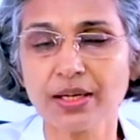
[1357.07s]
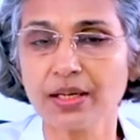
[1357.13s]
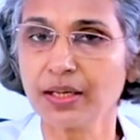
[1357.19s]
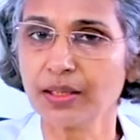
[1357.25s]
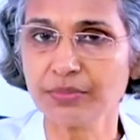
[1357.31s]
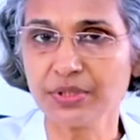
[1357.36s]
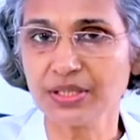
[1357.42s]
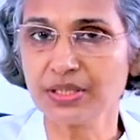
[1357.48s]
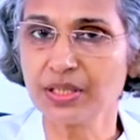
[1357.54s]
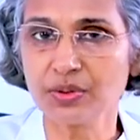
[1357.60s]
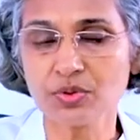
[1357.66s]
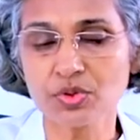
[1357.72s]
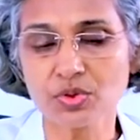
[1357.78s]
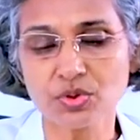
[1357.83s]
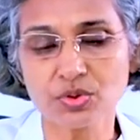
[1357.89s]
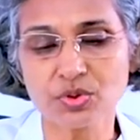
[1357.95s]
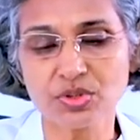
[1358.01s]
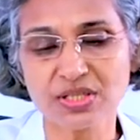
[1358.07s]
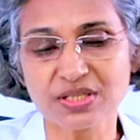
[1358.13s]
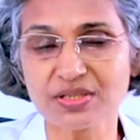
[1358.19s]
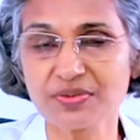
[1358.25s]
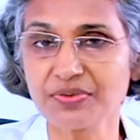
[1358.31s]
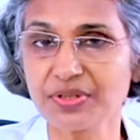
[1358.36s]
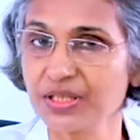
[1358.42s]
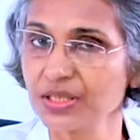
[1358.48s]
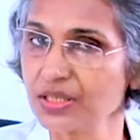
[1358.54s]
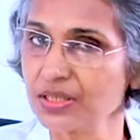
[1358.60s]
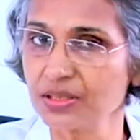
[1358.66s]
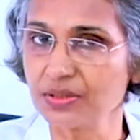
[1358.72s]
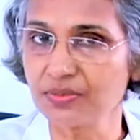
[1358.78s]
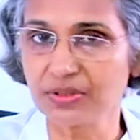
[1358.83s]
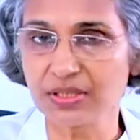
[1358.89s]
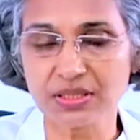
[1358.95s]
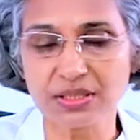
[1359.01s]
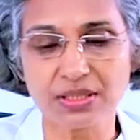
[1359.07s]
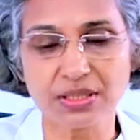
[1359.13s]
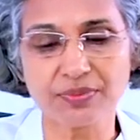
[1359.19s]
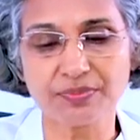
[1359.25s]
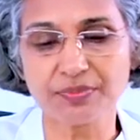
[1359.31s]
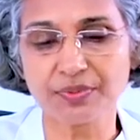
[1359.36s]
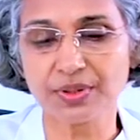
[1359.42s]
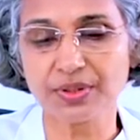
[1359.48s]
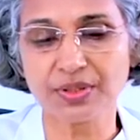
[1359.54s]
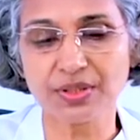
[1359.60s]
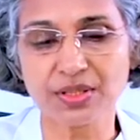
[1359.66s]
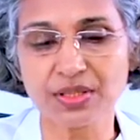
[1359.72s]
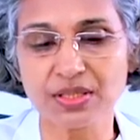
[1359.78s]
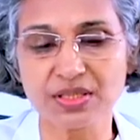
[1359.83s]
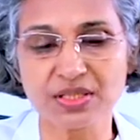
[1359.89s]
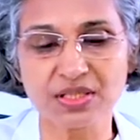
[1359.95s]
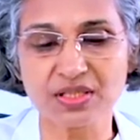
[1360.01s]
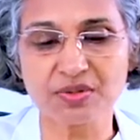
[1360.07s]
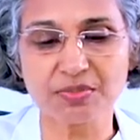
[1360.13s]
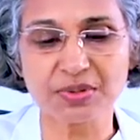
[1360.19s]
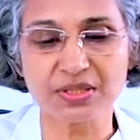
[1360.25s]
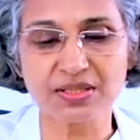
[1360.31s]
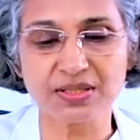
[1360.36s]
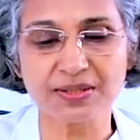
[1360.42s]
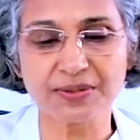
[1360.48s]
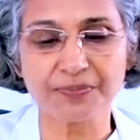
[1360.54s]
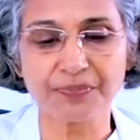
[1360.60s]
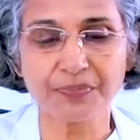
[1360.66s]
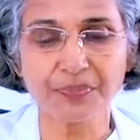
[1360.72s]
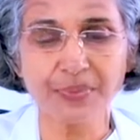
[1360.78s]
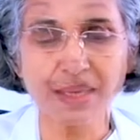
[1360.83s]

coming down to 65 kg within 6 months.